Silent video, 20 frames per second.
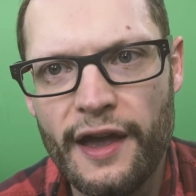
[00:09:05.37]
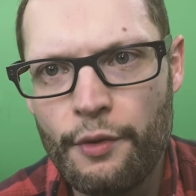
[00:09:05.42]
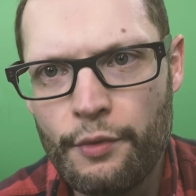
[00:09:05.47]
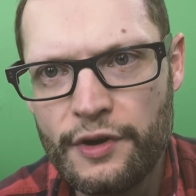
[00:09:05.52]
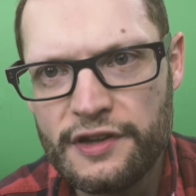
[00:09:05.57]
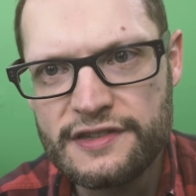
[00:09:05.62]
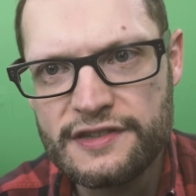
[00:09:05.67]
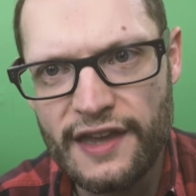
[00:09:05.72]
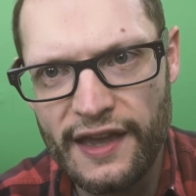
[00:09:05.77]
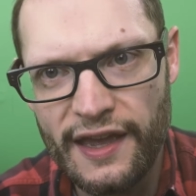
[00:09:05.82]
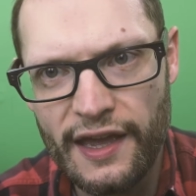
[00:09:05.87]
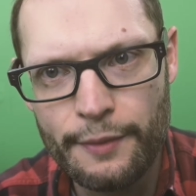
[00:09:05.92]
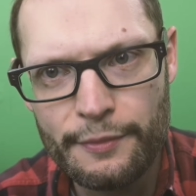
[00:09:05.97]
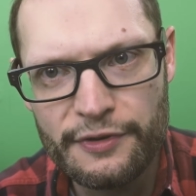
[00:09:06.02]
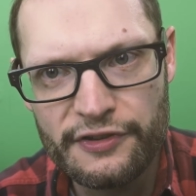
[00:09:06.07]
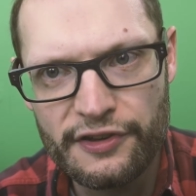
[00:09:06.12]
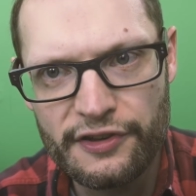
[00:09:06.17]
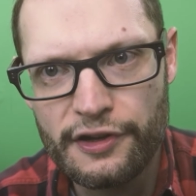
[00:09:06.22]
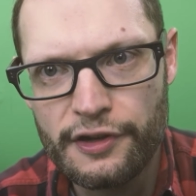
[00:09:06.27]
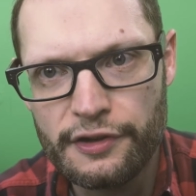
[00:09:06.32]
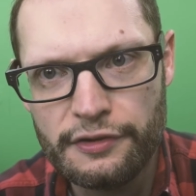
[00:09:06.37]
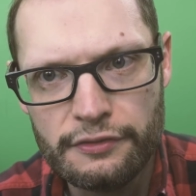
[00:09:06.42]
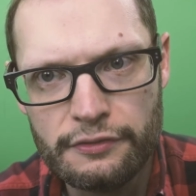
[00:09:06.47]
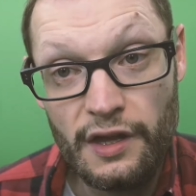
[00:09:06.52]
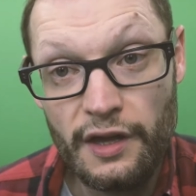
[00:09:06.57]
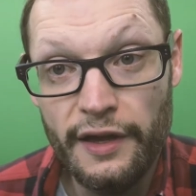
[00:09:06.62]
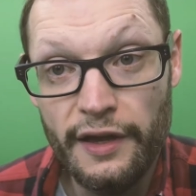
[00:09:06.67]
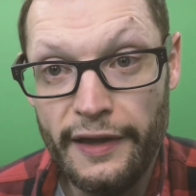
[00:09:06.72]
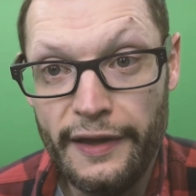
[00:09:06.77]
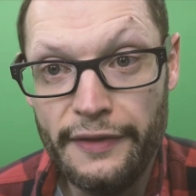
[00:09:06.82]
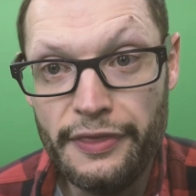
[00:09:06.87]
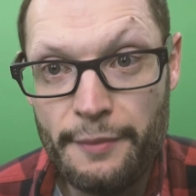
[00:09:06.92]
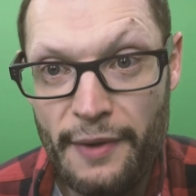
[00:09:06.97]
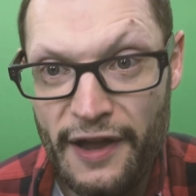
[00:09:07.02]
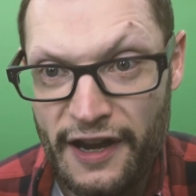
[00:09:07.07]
I went to Amazon, and the